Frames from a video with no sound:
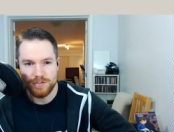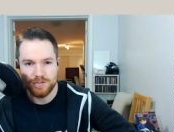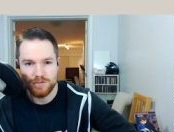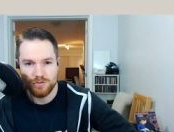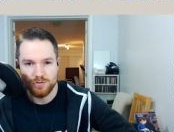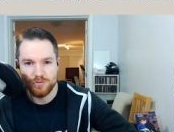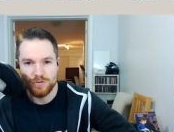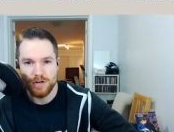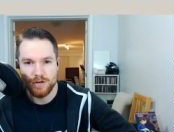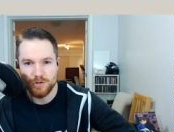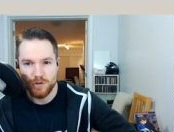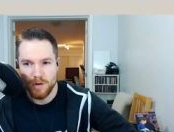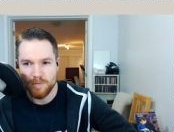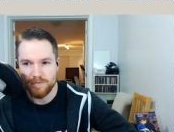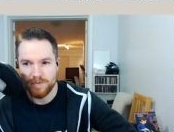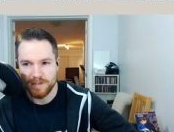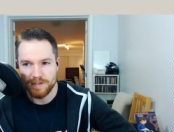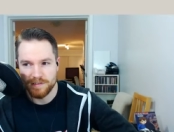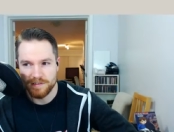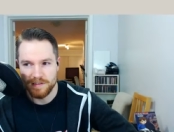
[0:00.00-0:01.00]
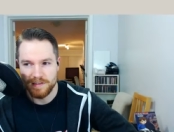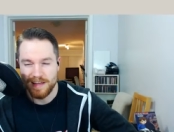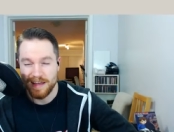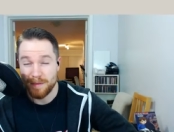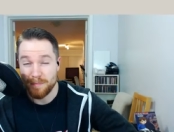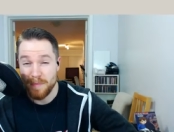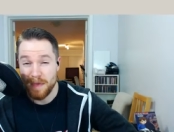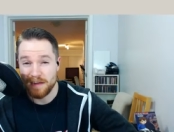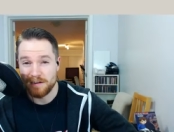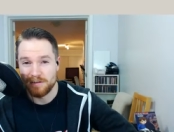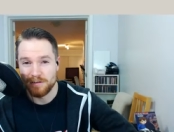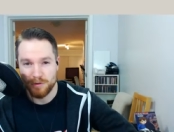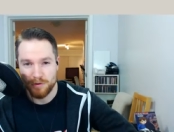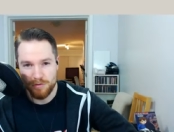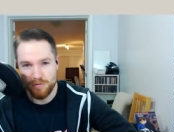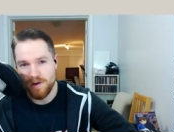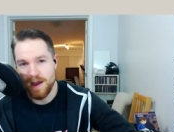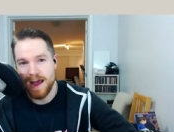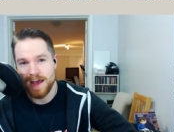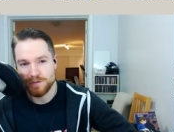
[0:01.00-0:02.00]
do their drum fills in like metal or
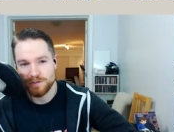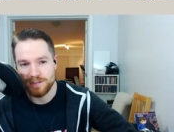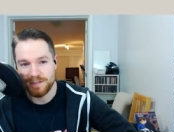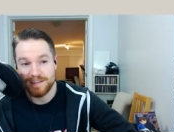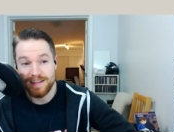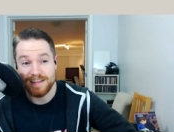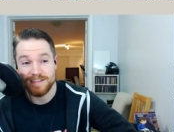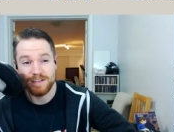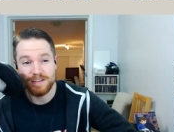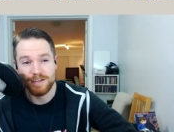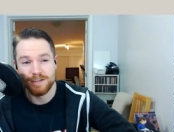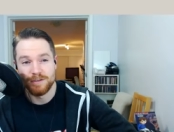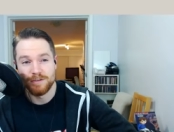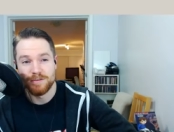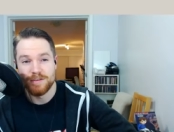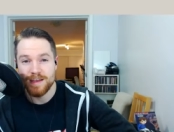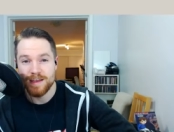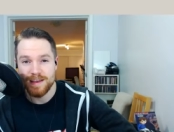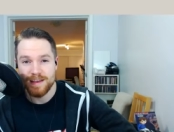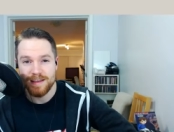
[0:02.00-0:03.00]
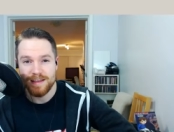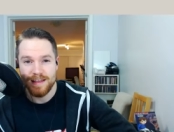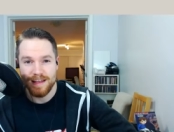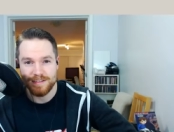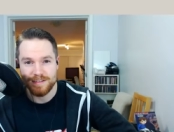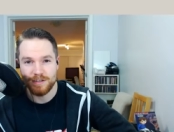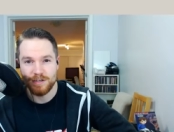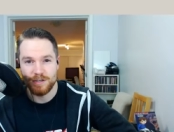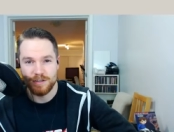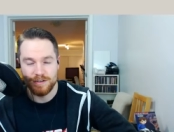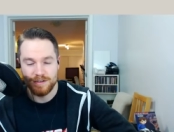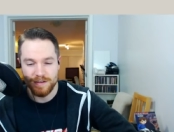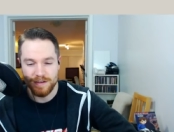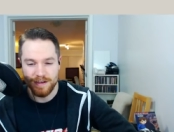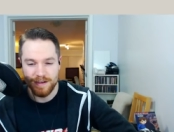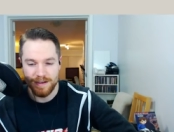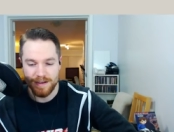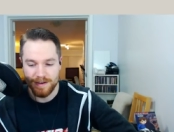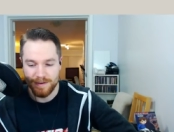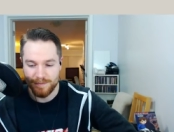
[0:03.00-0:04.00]
thrash, like that's a good that's a good
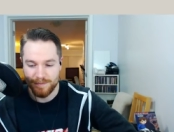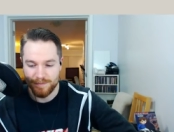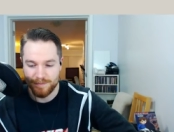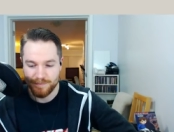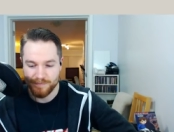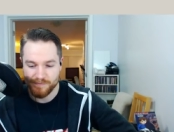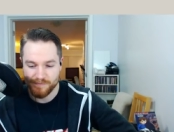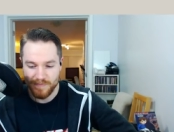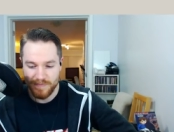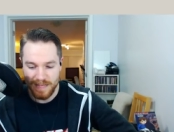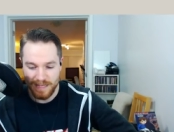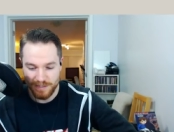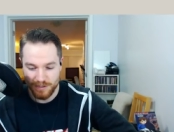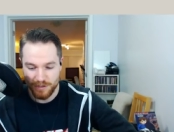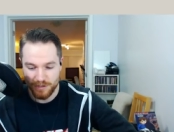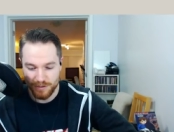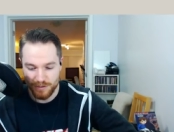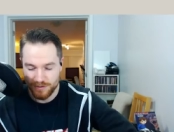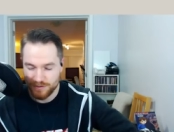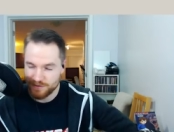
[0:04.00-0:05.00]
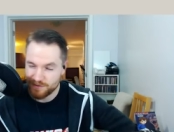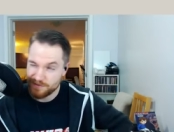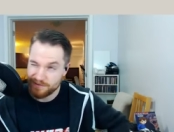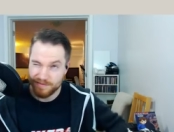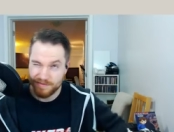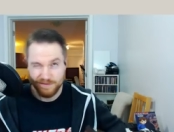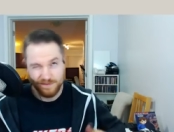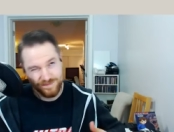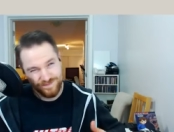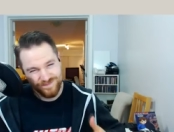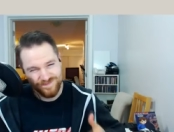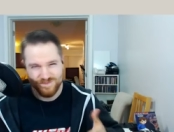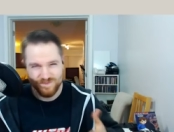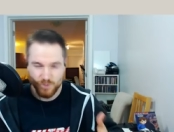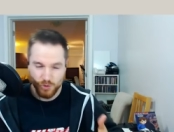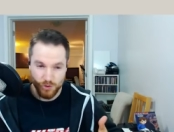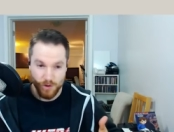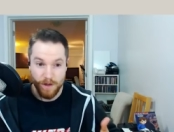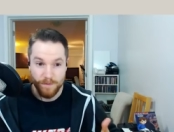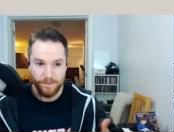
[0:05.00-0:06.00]
um, that's a good
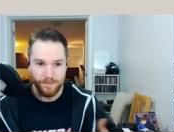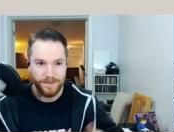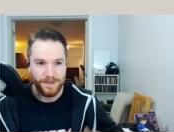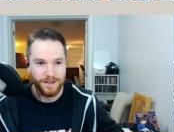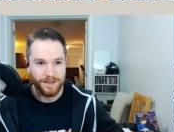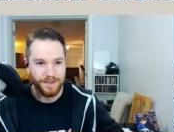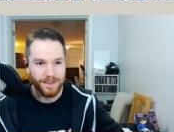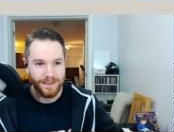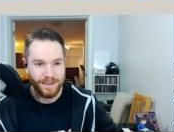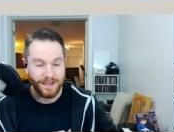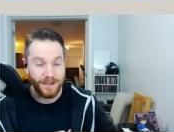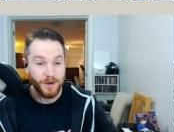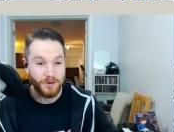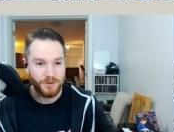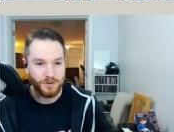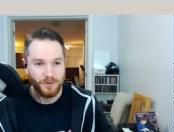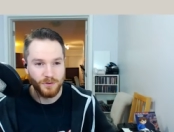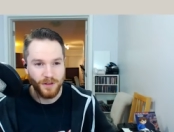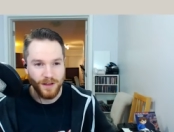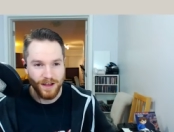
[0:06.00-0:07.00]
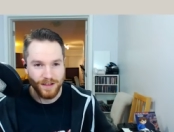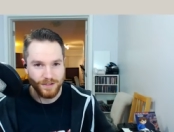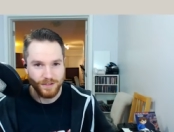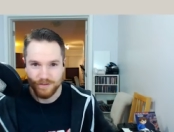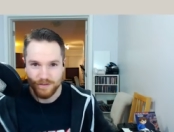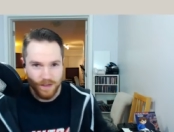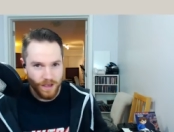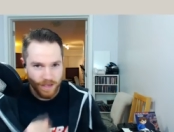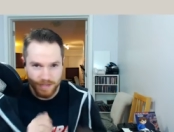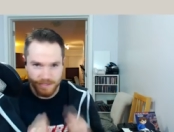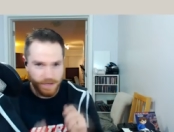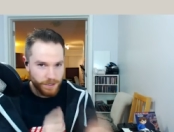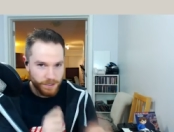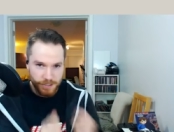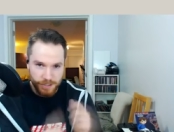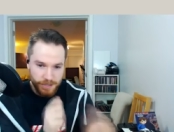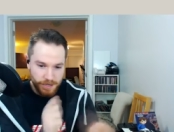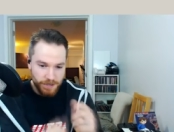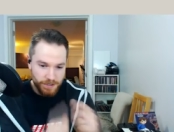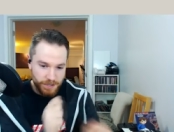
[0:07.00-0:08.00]
drum fill that they go to a lot. Just snare,
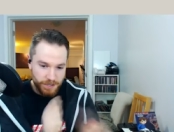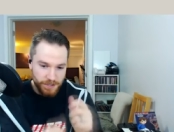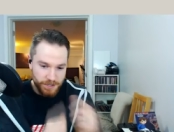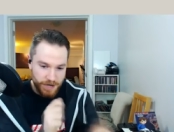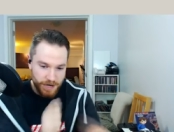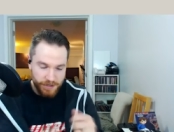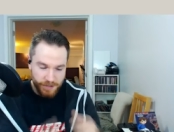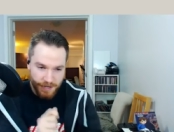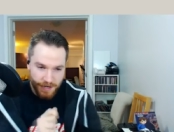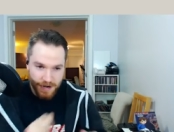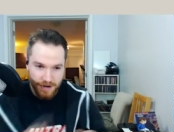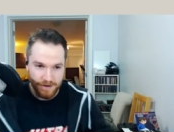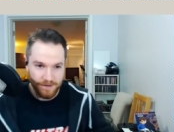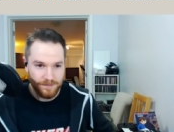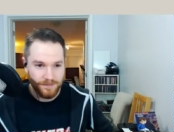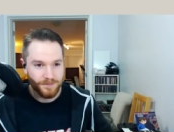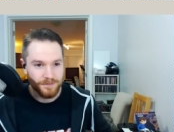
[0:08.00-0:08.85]
snare, snare, snare, snare.